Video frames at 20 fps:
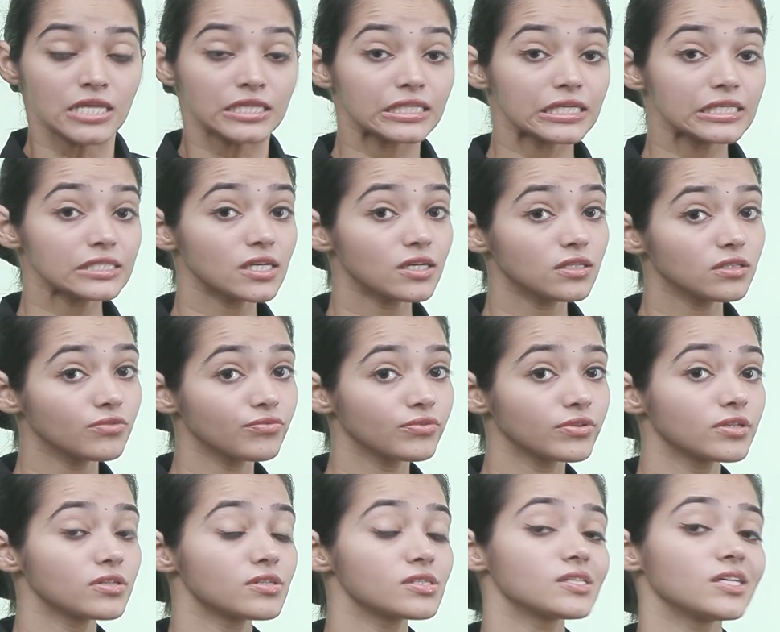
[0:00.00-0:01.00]
These are the
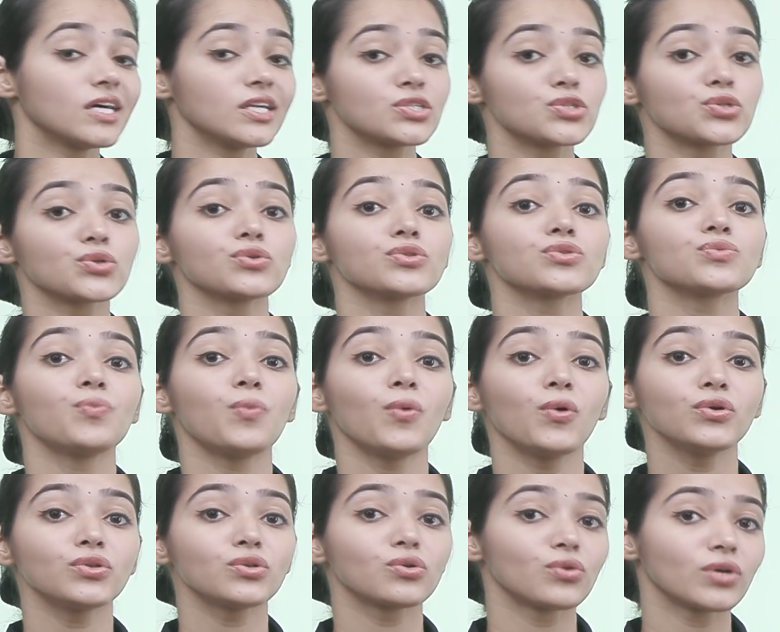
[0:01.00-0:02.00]
figures that shows
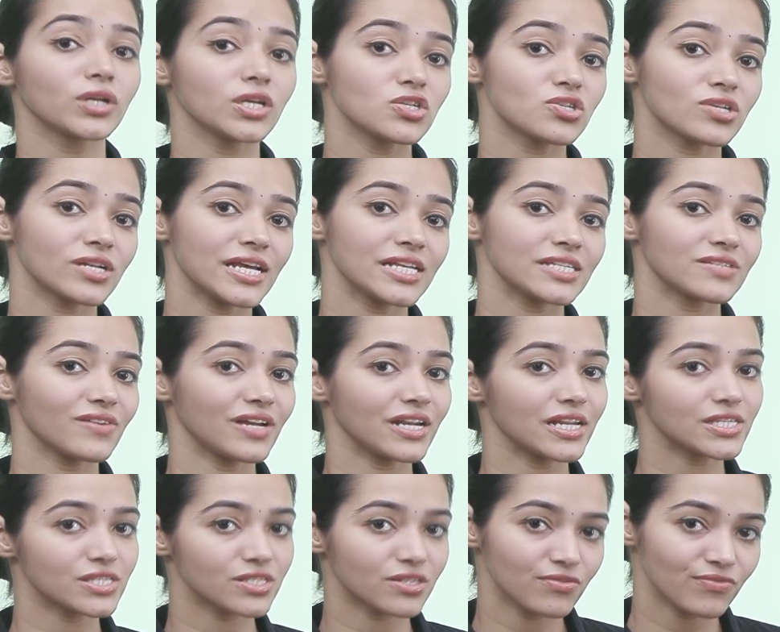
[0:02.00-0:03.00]
both rotation as well
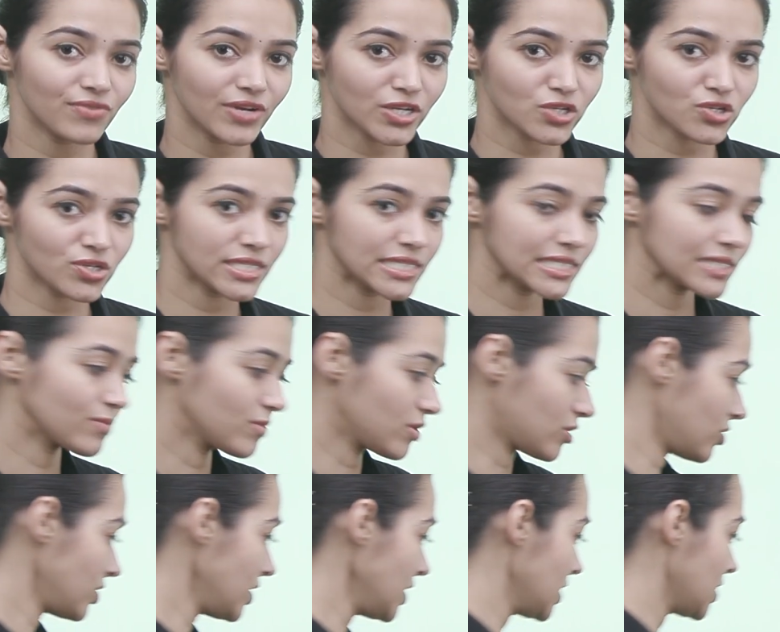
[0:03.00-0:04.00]
as reflection
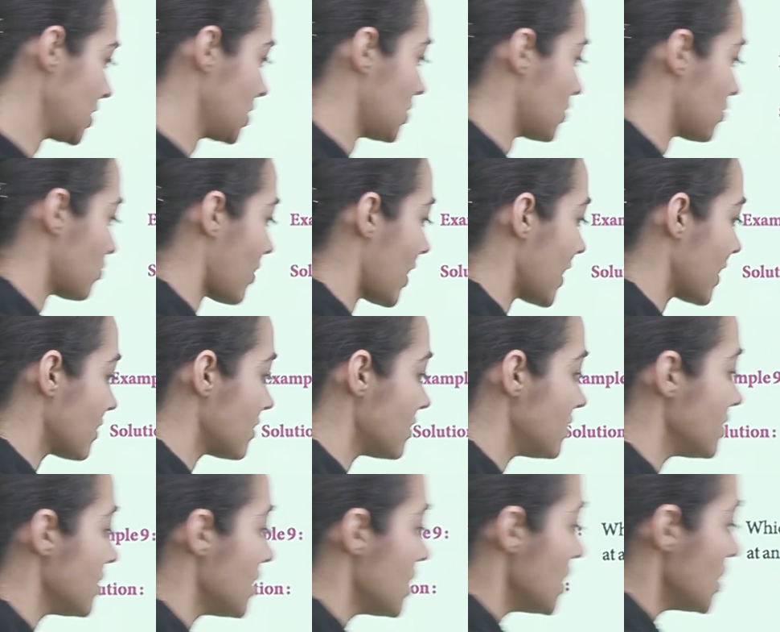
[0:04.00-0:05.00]
symmetry, the
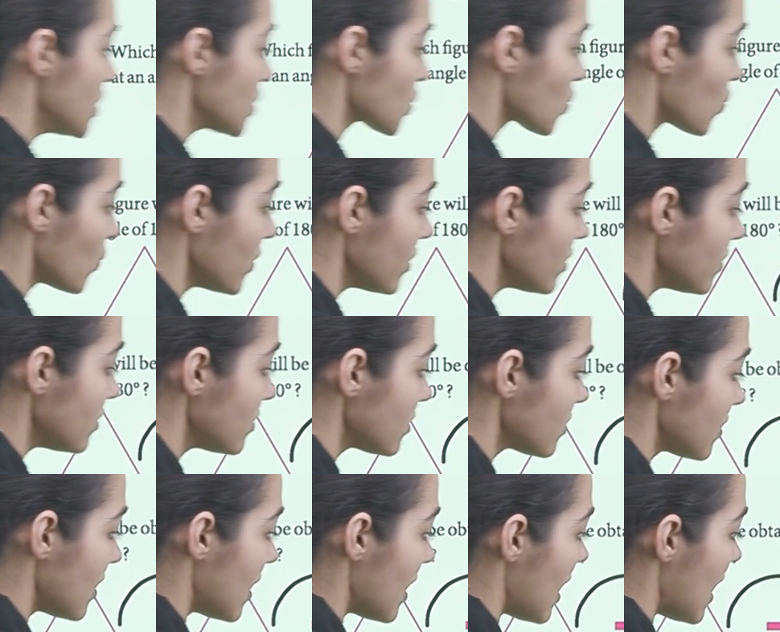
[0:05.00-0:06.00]
triangle, square
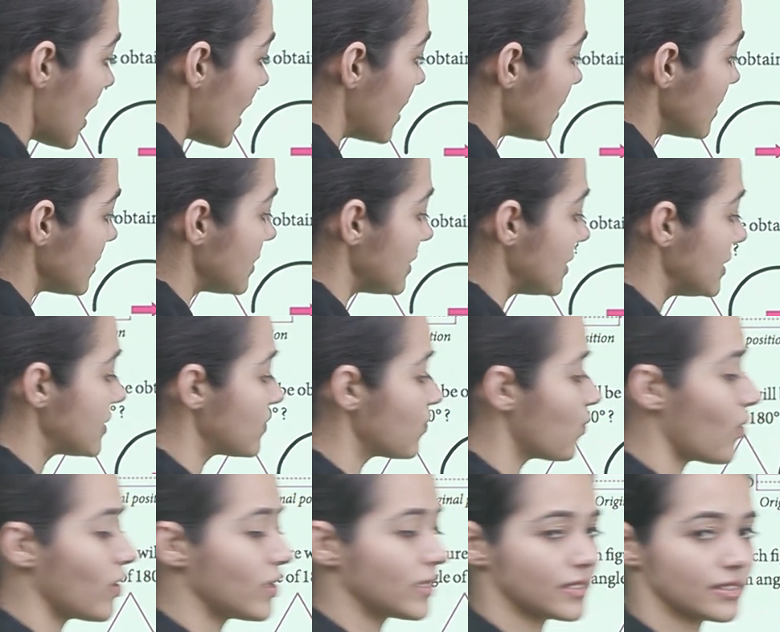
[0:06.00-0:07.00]
and these
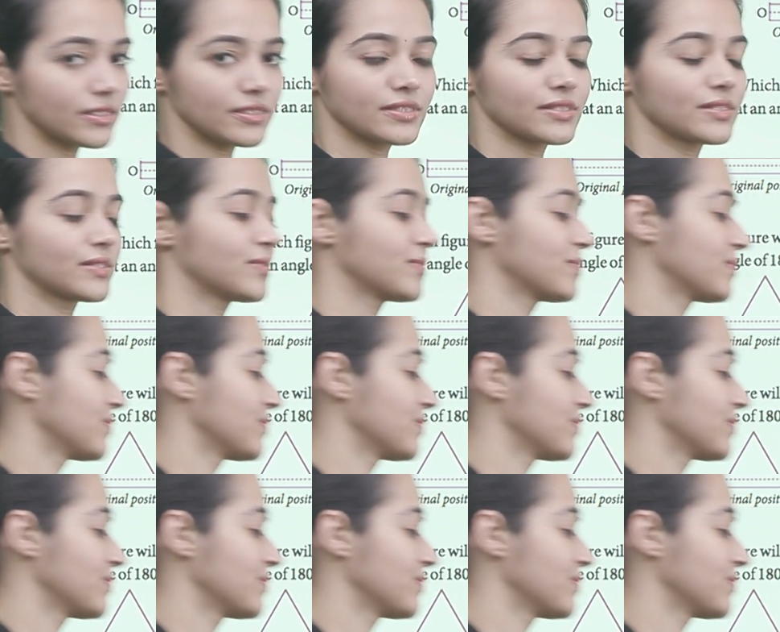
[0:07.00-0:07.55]
polygons.